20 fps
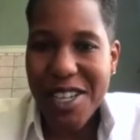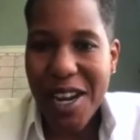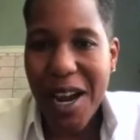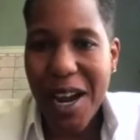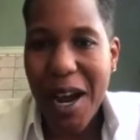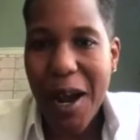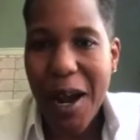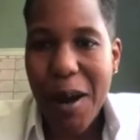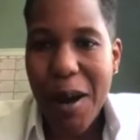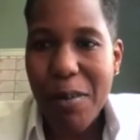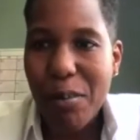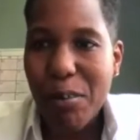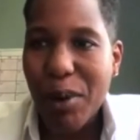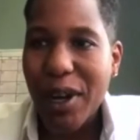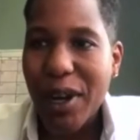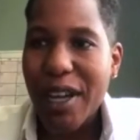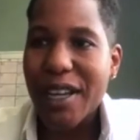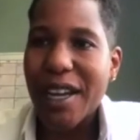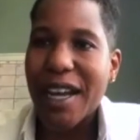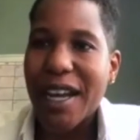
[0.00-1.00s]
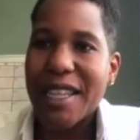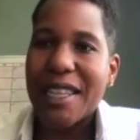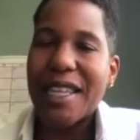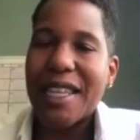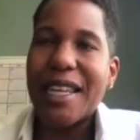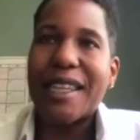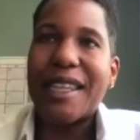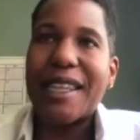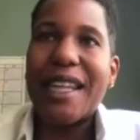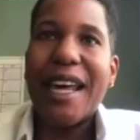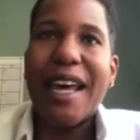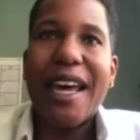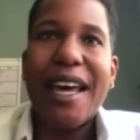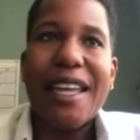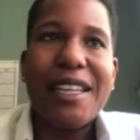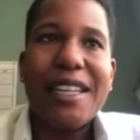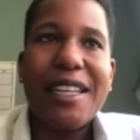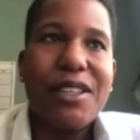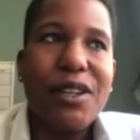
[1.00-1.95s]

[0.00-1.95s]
but I think that